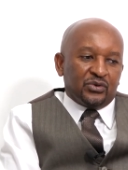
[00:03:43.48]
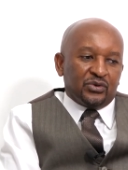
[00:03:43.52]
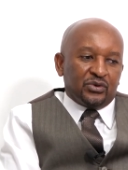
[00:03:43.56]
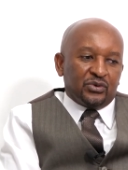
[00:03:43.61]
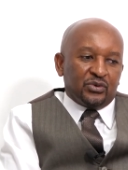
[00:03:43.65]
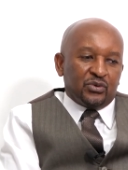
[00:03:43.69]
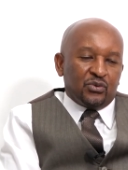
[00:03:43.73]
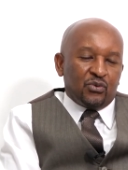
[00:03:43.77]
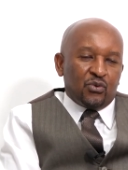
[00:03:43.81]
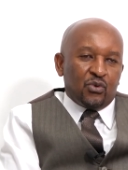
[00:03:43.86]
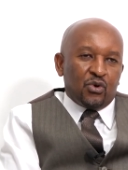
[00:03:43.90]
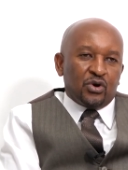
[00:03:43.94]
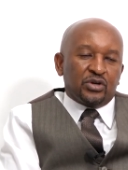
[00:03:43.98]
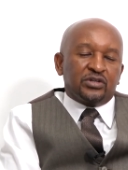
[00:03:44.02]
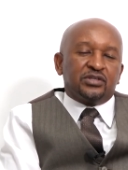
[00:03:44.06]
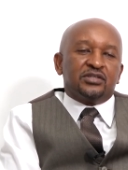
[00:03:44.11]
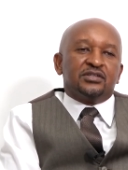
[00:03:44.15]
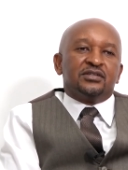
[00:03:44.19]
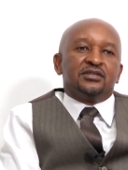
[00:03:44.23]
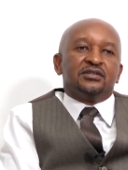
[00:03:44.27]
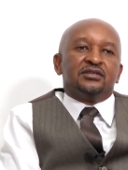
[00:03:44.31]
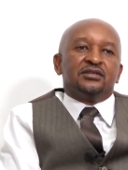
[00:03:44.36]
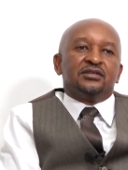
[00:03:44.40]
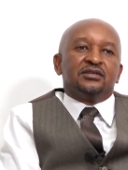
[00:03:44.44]

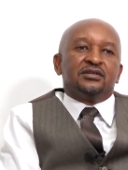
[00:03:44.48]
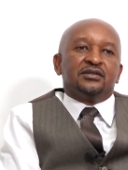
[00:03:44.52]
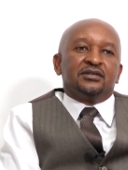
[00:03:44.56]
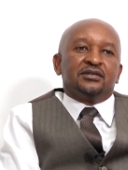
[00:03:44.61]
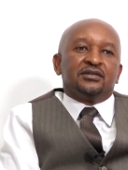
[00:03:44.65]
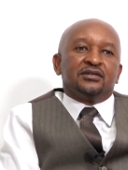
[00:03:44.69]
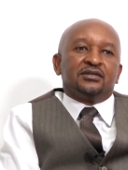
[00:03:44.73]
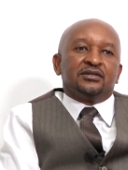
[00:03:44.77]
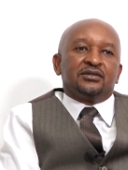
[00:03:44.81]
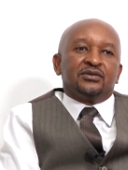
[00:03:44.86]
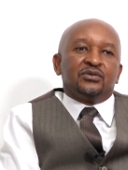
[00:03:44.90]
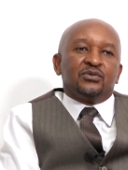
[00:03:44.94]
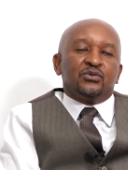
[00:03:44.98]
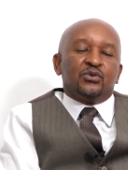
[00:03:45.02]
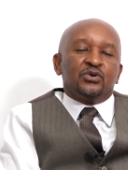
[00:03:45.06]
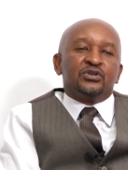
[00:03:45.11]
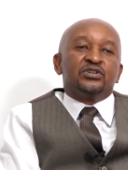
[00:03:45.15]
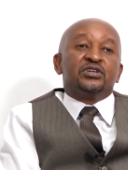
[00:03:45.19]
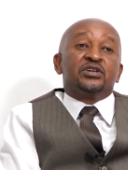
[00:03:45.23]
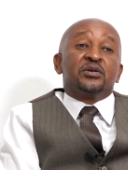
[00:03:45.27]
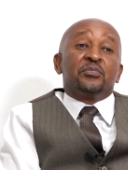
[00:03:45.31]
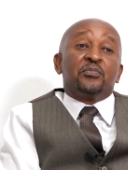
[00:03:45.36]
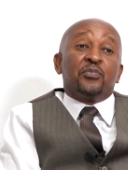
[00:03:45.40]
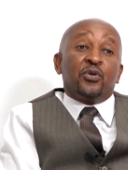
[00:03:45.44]
what
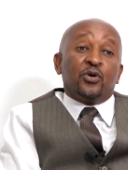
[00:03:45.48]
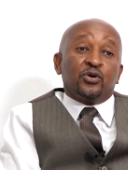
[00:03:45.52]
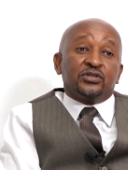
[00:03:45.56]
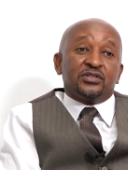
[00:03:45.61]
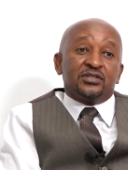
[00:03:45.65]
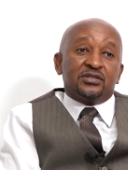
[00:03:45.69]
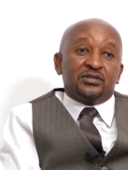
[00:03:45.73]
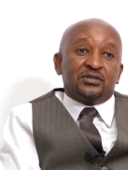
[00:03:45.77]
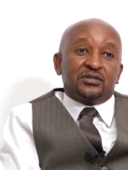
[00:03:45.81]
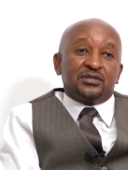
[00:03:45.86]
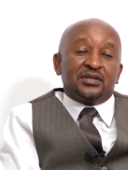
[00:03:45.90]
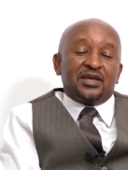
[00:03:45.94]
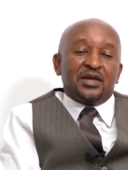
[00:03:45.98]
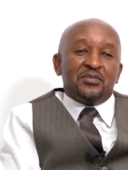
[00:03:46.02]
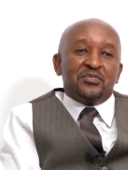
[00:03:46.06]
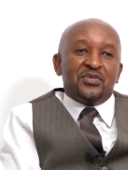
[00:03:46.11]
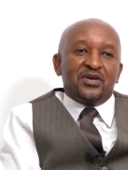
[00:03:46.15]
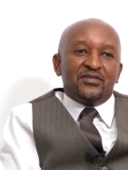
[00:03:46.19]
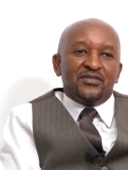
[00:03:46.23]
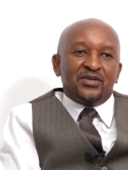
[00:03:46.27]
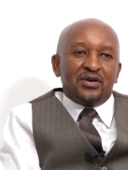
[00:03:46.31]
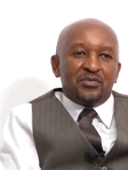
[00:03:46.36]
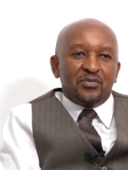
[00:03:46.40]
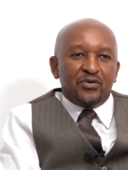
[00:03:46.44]
reports can be
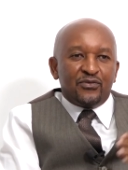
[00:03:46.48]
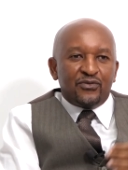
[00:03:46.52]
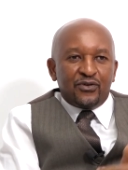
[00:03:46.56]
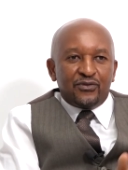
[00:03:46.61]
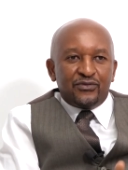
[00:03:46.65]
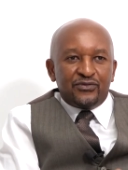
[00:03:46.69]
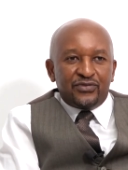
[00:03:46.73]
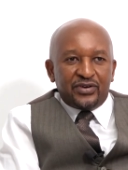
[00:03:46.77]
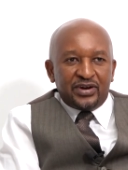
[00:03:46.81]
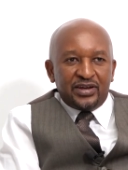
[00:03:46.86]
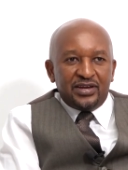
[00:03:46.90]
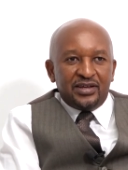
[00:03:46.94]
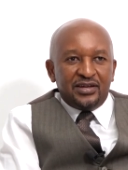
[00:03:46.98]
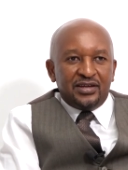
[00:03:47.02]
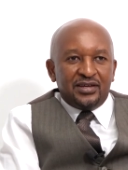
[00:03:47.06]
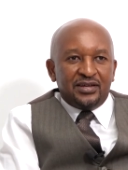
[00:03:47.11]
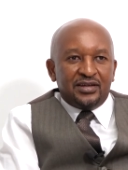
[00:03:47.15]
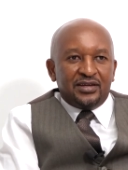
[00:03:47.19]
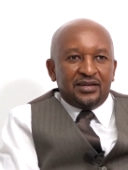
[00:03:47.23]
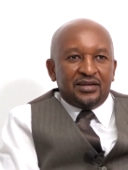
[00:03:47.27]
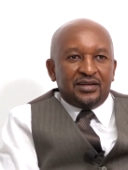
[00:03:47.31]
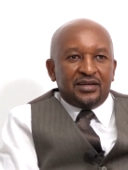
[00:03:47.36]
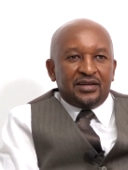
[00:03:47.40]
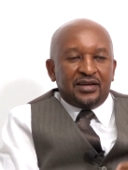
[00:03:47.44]
available for free
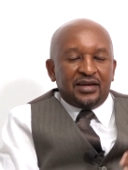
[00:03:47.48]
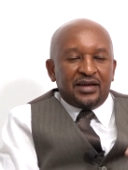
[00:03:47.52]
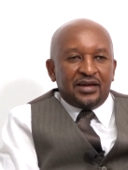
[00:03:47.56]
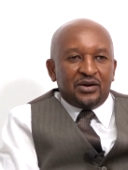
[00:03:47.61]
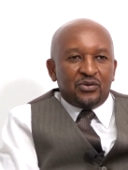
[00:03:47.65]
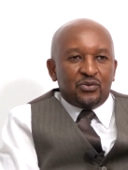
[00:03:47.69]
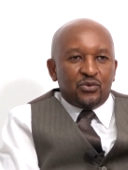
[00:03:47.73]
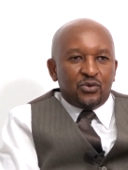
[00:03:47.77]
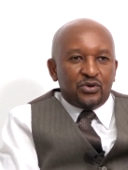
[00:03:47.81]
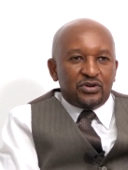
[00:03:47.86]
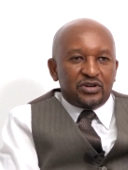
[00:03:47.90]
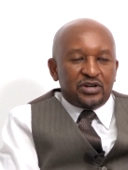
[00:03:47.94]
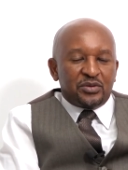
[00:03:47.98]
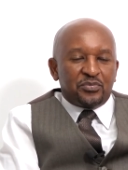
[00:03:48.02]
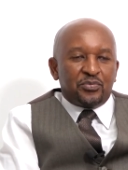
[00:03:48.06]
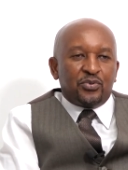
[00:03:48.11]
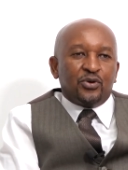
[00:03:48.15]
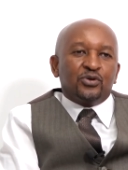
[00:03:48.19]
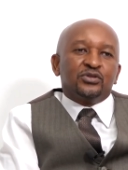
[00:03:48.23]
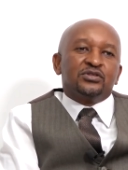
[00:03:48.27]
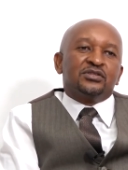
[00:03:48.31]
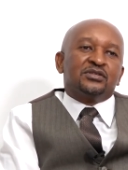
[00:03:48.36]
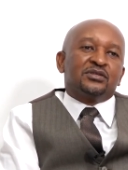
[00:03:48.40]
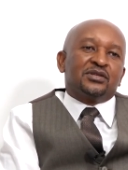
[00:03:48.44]
and what
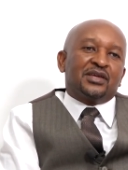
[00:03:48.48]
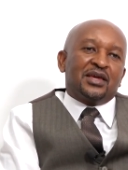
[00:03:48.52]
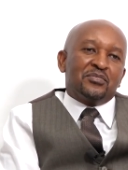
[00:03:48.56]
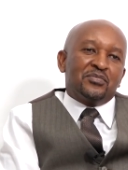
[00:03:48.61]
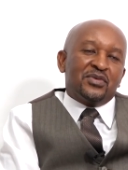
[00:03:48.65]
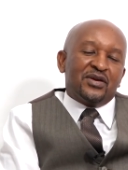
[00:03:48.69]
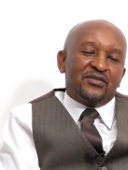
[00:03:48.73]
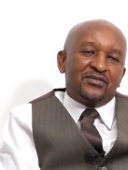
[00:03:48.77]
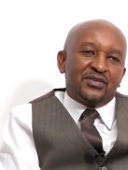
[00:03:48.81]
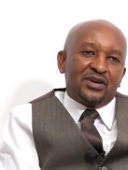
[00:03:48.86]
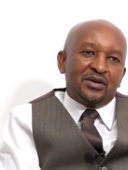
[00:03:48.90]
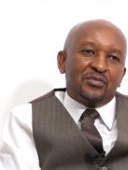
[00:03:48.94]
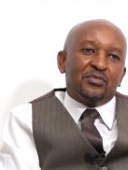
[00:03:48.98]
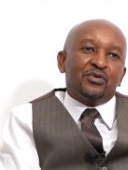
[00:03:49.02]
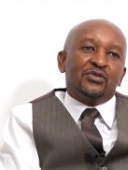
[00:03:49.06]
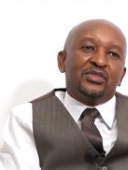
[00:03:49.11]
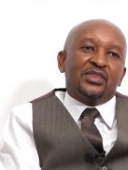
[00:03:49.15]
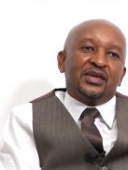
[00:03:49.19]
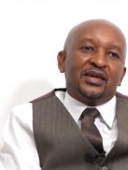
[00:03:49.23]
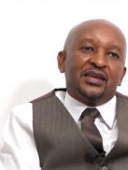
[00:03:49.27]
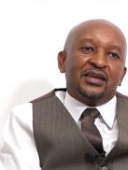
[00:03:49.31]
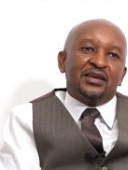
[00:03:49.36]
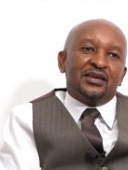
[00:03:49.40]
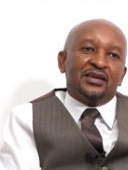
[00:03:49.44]
reports can be available
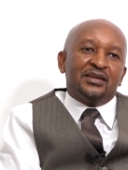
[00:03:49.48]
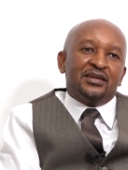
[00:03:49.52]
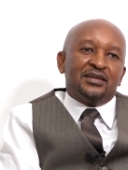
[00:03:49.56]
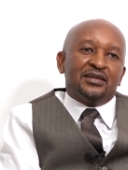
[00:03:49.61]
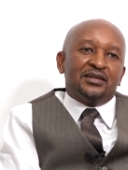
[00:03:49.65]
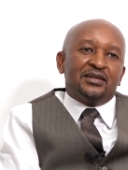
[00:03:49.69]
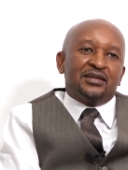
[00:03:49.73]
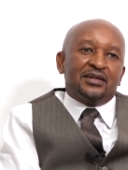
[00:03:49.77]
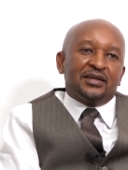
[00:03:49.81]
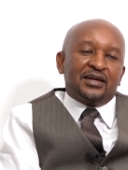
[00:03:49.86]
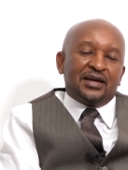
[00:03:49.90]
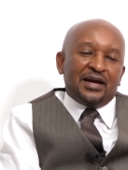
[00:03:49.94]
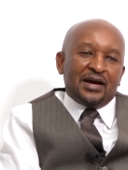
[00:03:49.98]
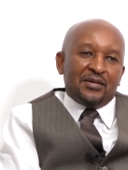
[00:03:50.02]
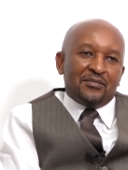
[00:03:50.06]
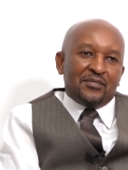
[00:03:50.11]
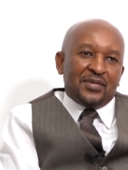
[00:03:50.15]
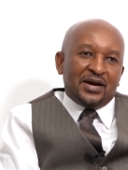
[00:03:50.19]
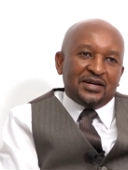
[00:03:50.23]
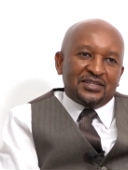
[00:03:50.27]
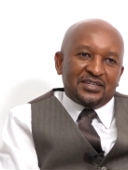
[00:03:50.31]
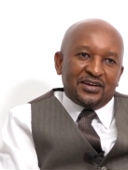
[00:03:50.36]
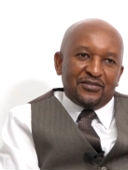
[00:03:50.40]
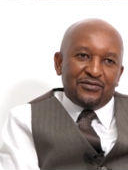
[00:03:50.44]
then
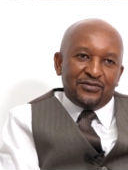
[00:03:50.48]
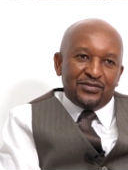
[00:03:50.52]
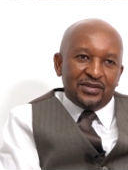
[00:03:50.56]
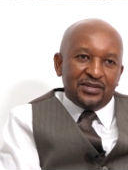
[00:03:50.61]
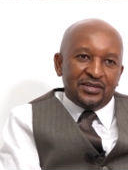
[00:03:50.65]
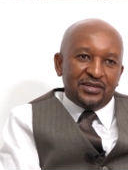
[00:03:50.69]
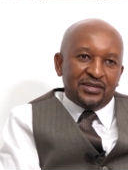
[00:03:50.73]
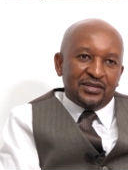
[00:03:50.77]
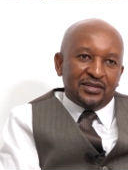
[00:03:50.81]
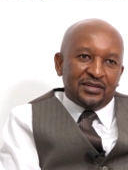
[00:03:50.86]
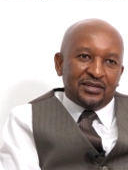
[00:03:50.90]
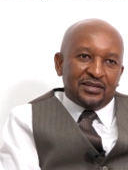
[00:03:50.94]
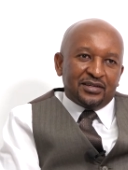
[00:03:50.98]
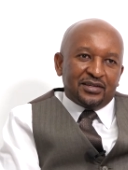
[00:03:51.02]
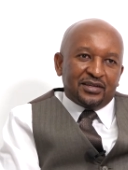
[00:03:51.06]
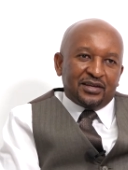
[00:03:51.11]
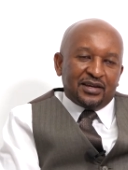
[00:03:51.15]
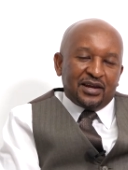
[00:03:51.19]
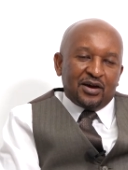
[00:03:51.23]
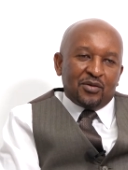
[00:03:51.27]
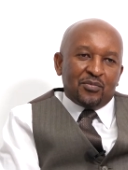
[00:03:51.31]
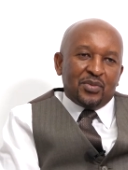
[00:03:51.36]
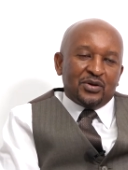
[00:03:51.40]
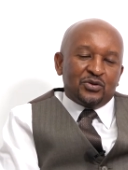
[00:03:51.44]
at a fee.
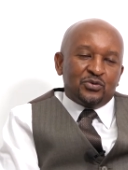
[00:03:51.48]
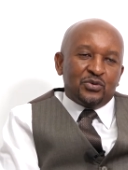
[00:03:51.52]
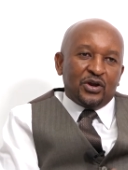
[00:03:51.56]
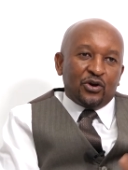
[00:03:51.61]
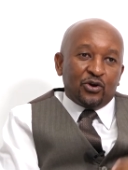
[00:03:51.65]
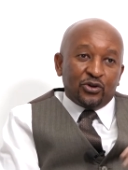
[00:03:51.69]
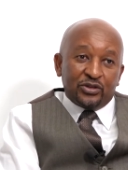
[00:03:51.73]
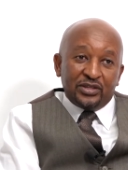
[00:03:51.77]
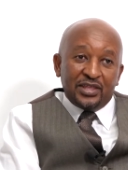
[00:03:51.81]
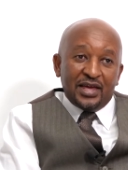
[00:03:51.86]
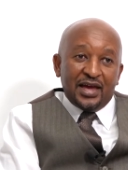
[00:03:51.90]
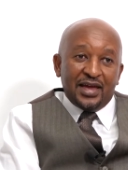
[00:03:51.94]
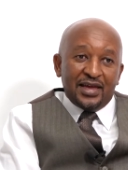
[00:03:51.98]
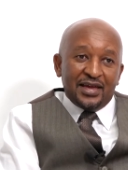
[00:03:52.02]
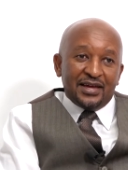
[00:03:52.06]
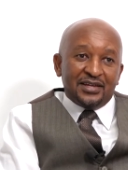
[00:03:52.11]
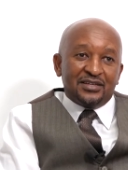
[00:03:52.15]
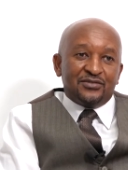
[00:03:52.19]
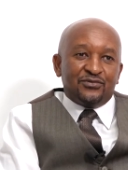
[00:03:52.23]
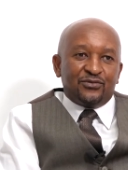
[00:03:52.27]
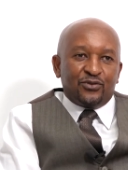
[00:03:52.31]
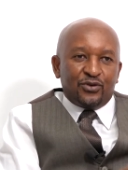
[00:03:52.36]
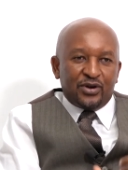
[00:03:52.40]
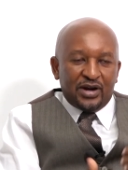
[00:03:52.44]
Now, but we are not there yet.
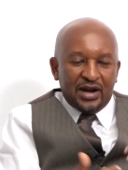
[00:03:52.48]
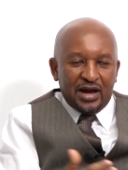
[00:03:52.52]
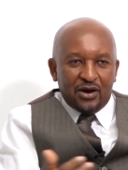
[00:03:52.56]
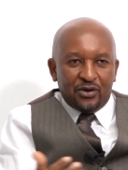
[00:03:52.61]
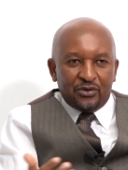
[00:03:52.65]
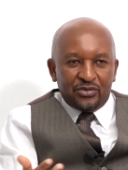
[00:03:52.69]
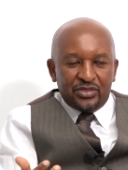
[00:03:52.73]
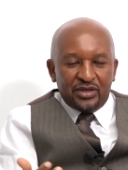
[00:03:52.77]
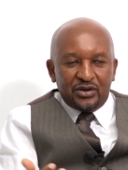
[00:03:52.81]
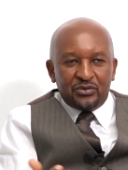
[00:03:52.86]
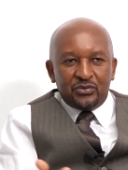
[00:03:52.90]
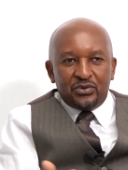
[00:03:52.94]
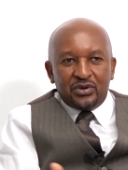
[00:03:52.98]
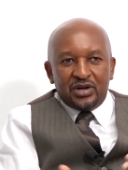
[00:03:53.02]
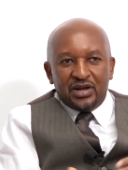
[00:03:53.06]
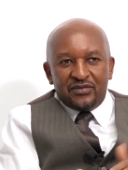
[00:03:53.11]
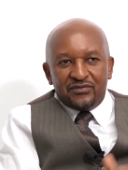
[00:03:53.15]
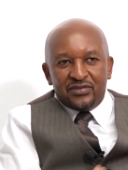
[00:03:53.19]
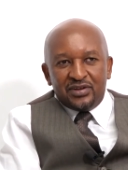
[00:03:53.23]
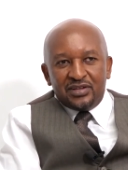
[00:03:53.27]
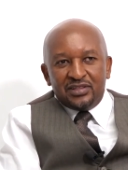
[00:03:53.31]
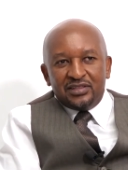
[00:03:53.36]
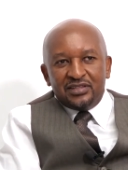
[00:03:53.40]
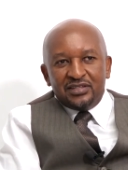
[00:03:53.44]
For now, then we'll
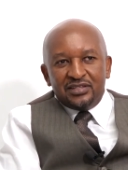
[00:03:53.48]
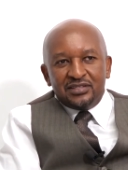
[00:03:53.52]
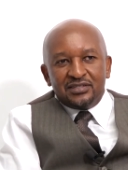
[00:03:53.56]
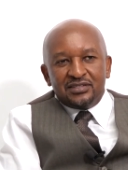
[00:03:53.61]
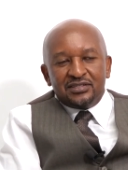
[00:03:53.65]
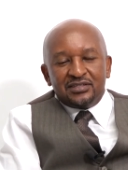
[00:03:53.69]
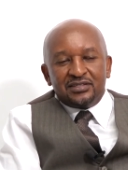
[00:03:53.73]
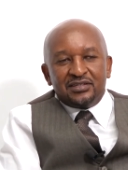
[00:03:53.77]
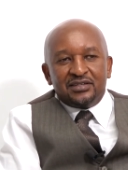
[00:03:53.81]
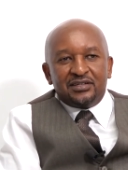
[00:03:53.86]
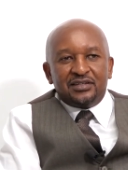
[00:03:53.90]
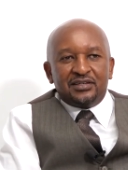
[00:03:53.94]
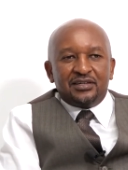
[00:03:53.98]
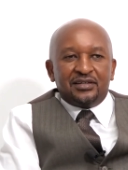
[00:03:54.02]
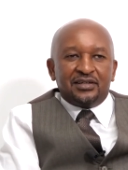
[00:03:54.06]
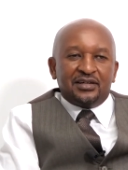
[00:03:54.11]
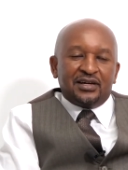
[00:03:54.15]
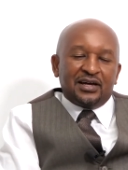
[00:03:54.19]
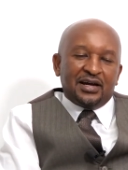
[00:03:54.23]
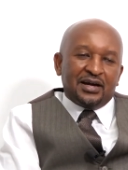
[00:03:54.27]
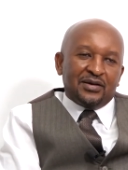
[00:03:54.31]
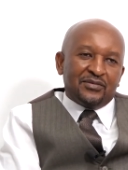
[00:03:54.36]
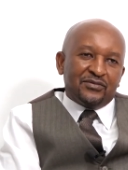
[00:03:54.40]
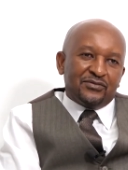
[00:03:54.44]
avail this
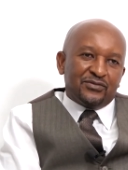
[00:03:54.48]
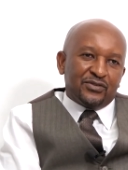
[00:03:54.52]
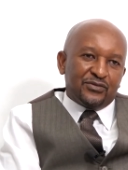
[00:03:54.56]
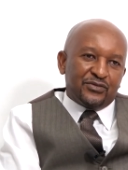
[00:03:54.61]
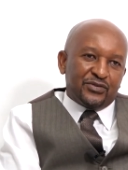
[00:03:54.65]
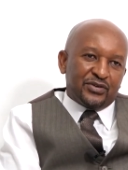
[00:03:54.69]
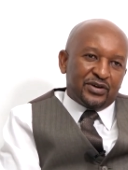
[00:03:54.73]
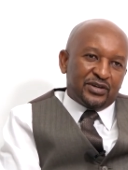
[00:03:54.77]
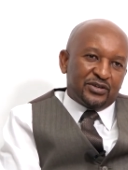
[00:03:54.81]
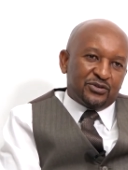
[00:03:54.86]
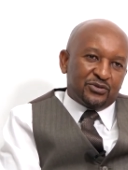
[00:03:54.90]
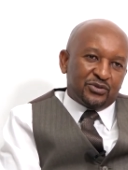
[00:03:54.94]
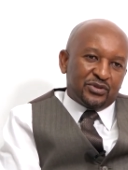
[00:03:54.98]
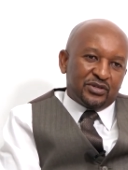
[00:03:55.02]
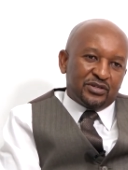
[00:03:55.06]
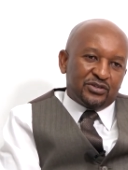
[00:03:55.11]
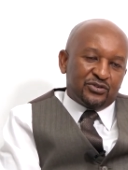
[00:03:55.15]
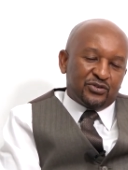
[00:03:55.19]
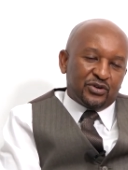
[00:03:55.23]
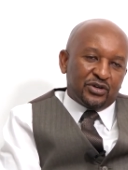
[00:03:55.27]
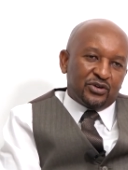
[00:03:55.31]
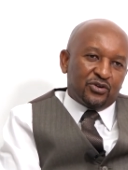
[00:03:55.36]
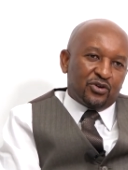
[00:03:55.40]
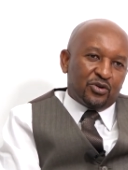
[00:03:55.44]
for free to the
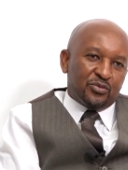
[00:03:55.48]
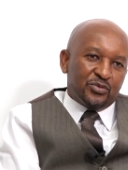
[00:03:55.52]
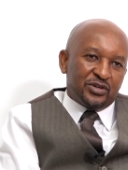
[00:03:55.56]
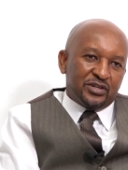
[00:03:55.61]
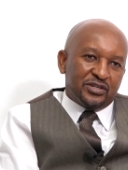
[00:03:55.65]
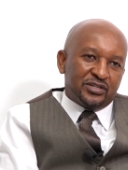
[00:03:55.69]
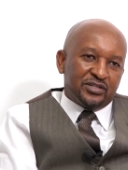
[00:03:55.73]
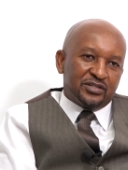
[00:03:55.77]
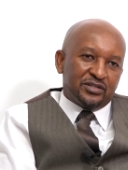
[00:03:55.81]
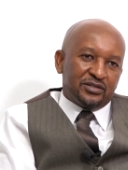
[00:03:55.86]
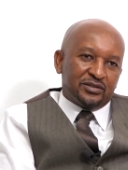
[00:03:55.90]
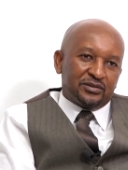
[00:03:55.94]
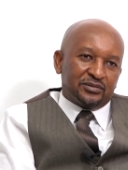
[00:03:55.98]
trade community.